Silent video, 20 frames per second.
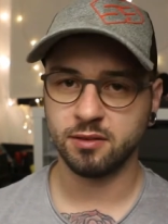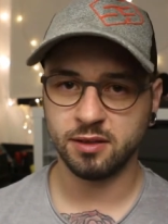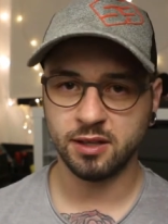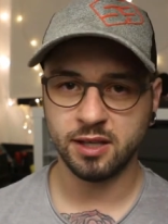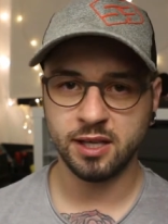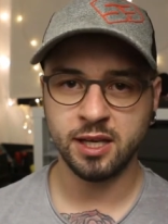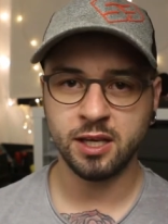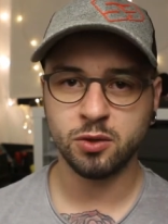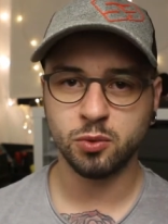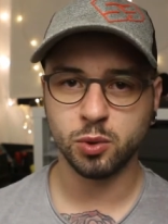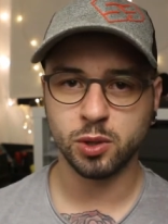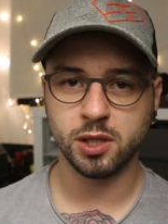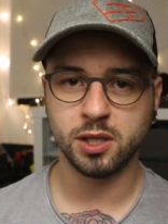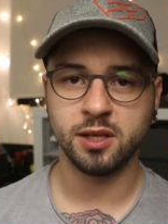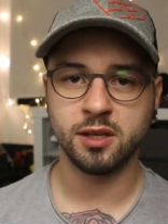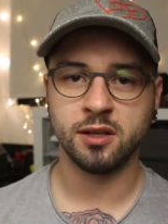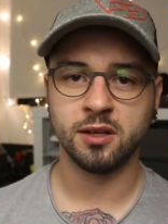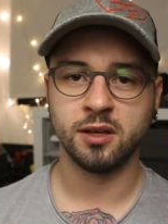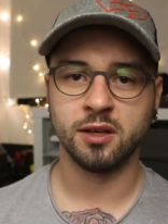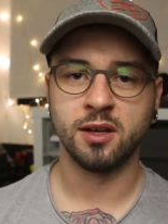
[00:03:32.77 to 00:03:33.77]

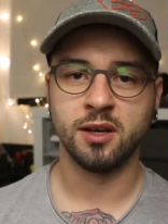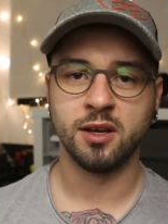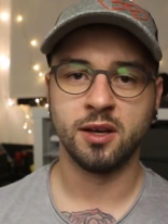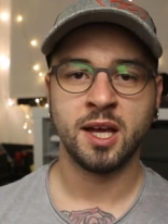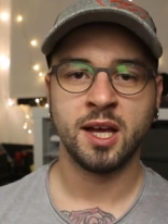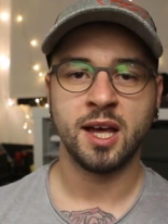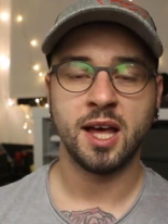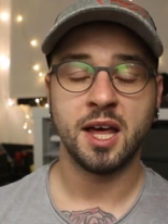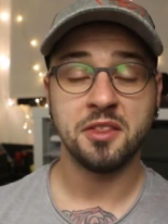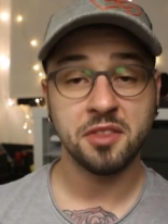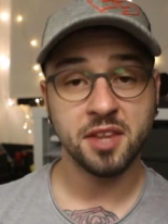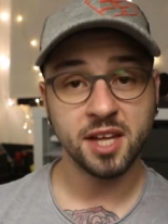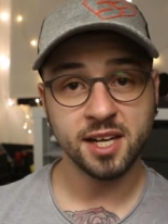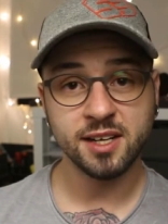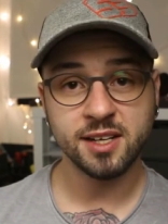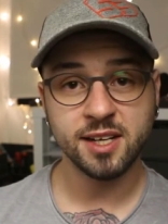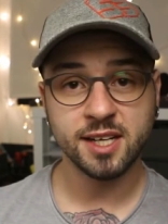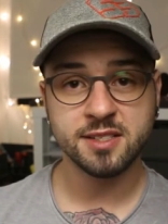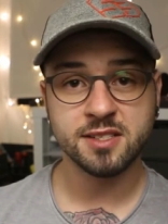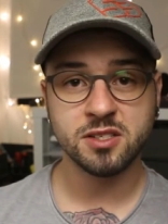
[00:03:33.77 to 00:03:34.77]
equally and then
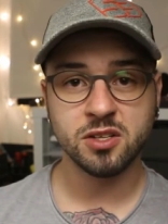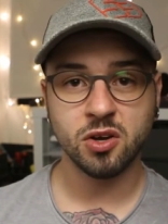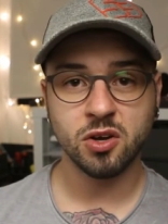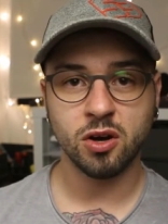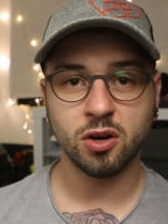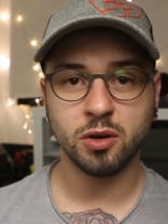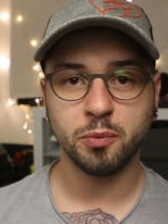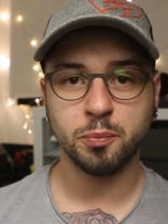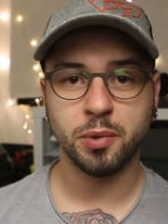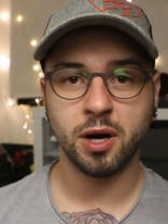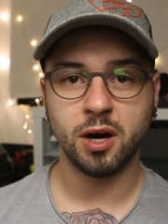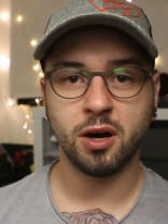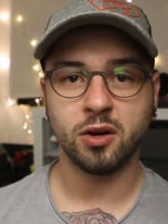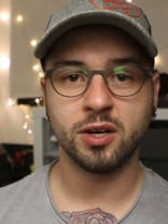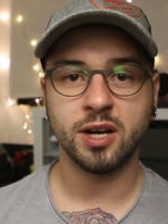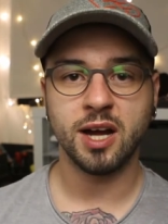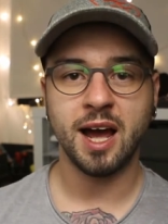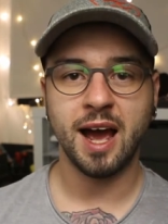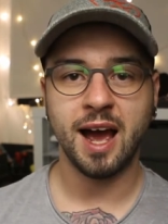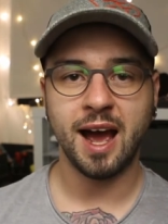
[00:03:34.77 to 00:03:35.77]
let's talk about
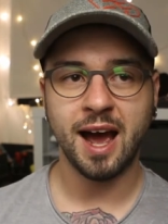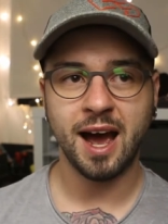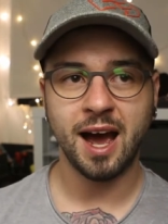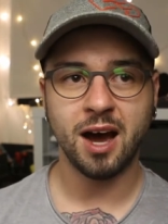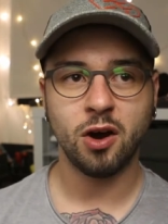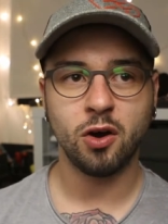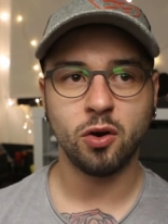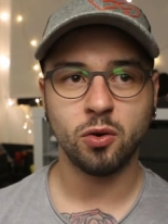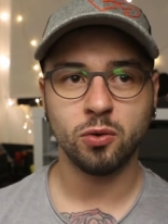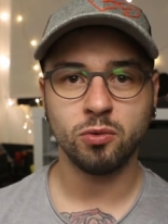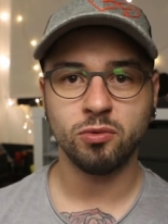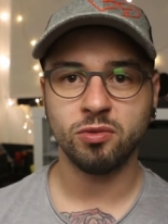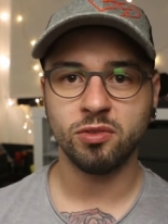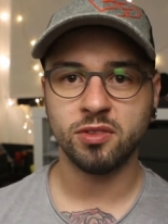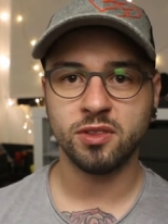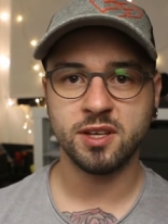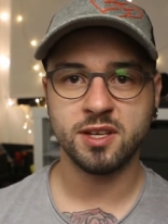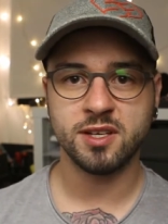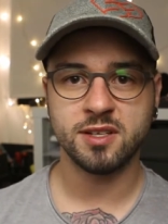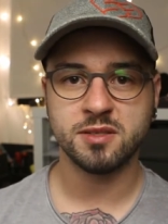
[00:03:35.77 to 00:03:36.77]
how
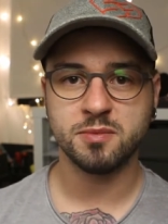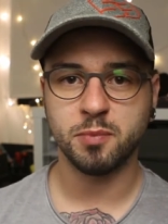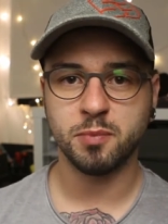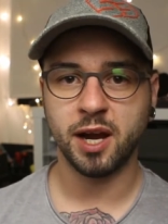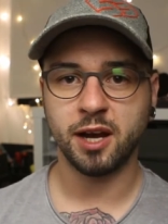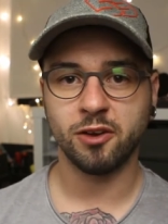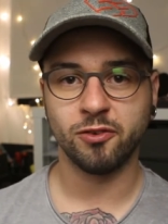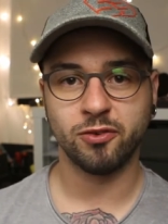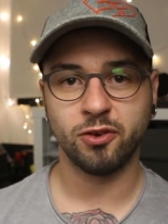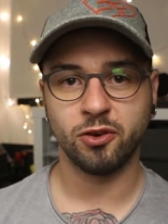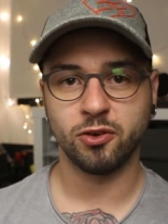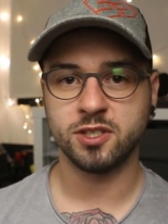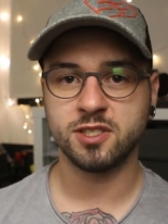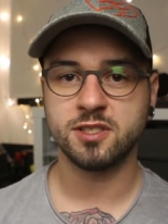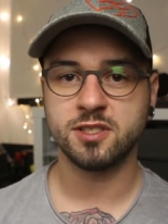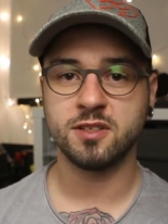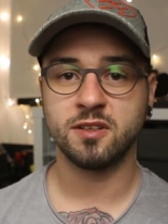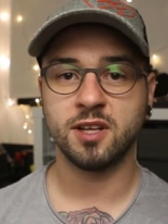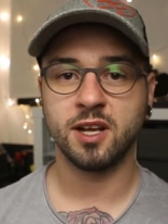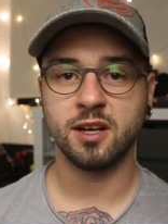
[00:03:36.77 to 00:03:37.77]
this microphone is
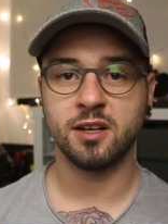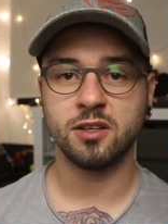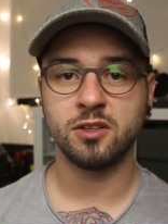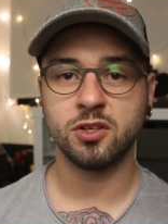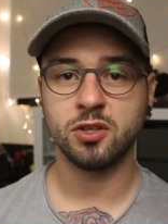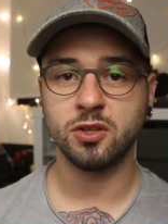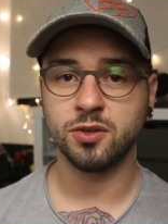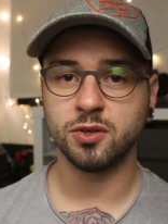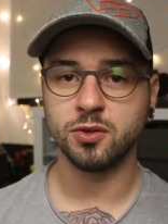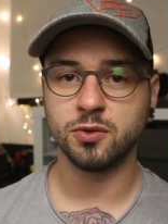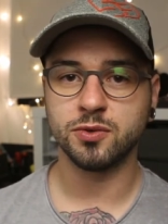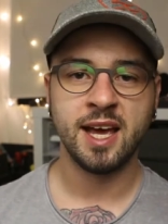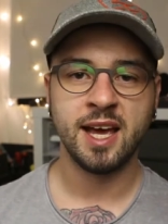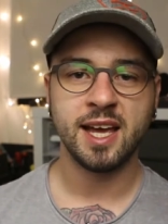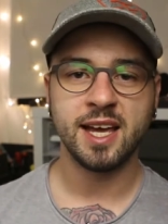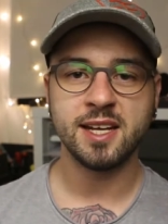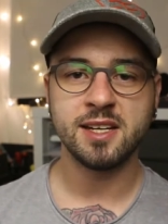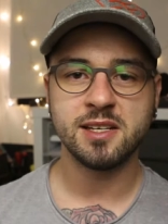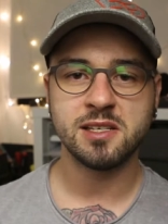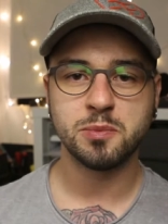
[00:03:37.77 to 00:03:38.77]
intended to use.
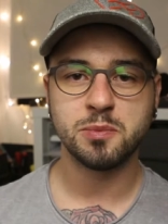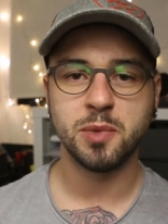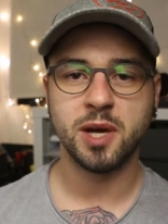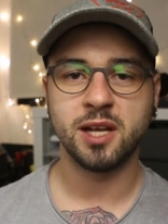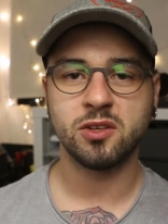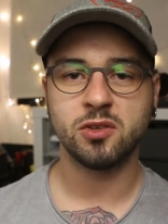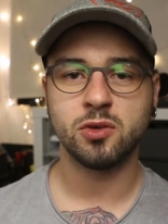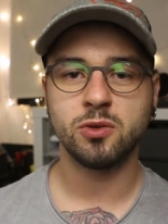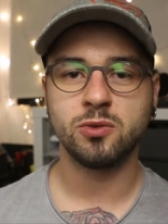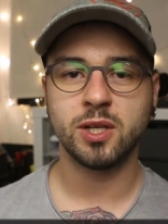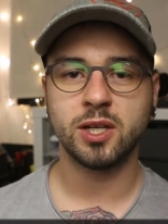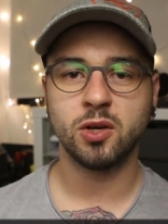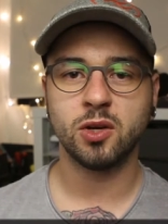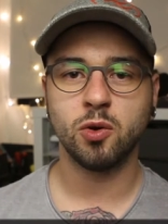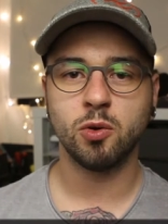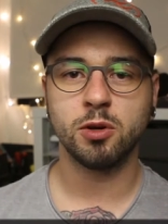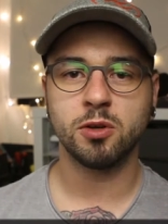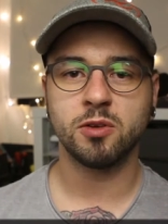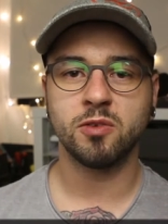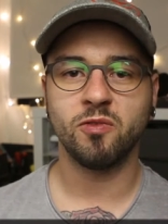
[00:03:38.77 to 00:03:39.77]
It is meant to
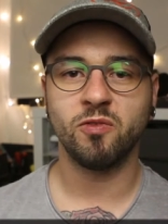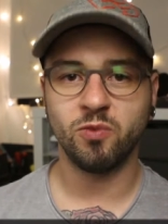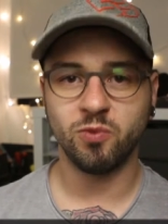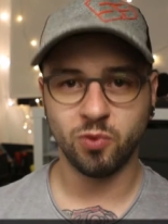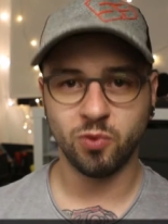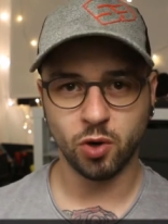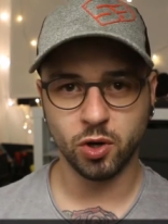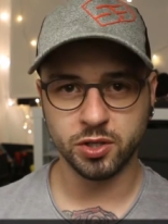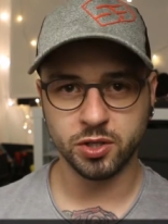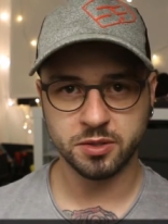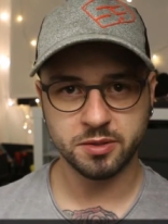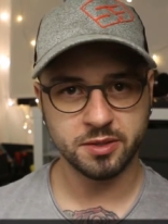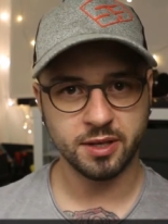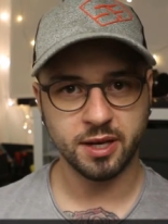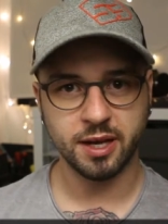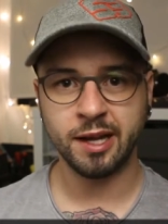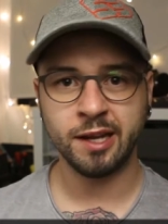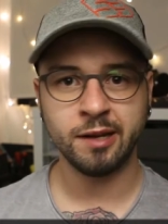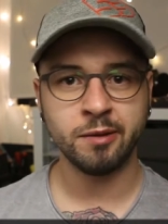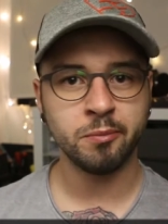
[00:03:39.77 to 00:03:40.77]
record voice
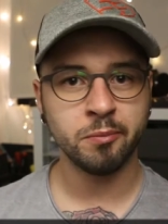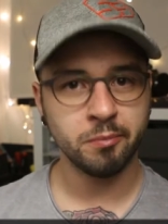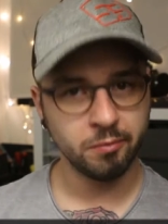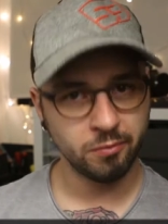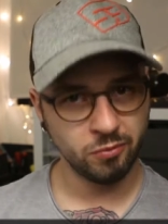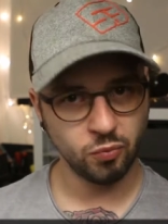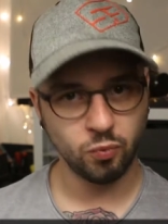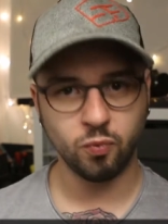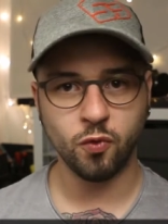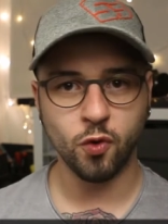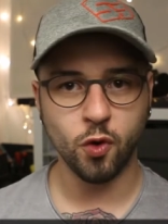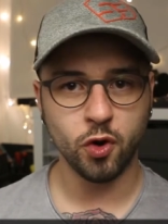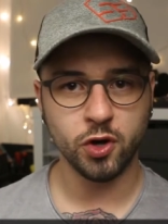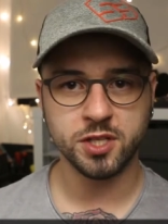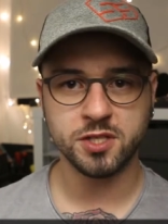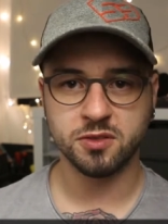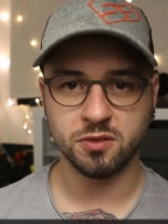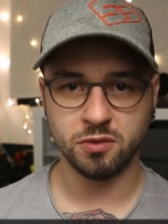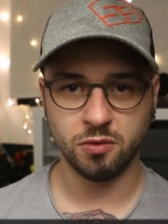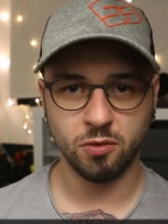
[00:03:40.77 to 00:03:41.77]
and
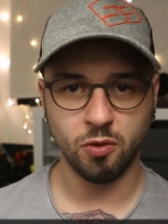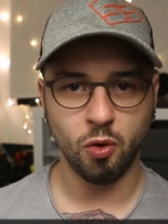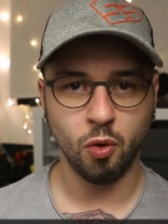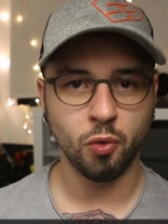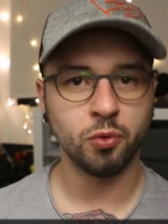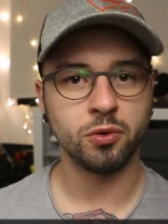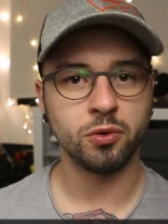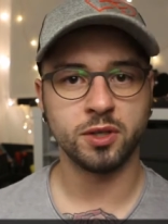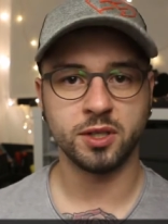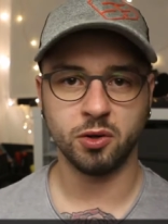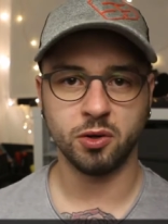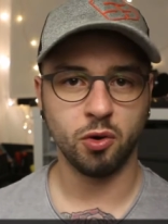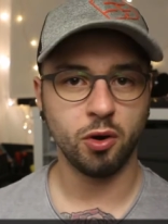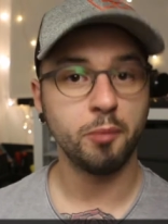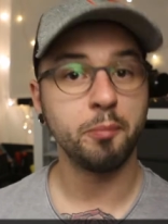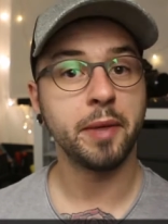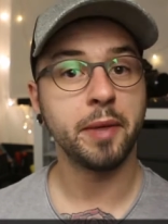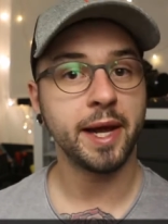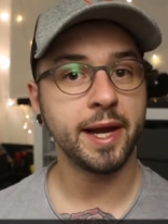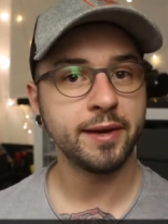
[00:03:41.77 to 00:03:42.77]
voice only or
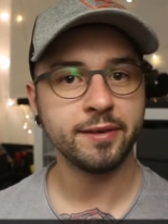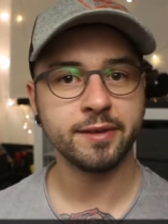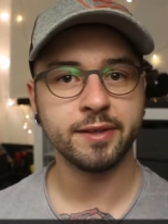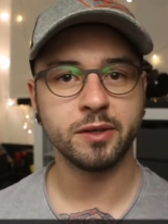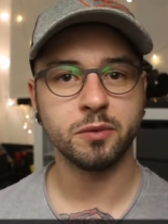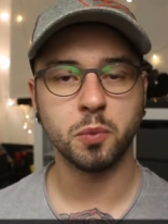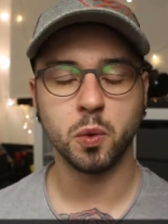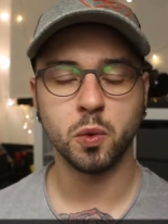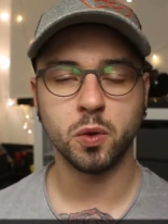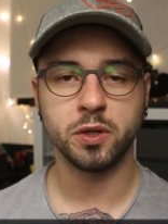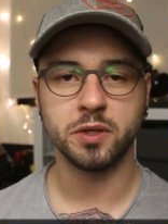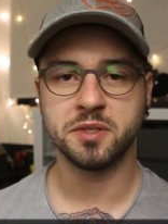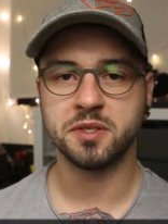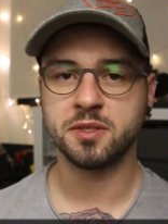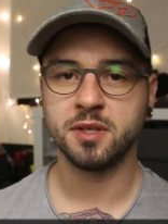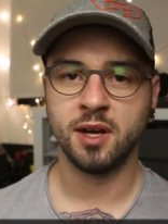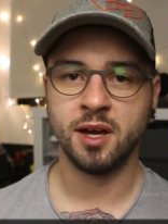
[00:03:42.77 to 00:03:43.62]
mainly voice.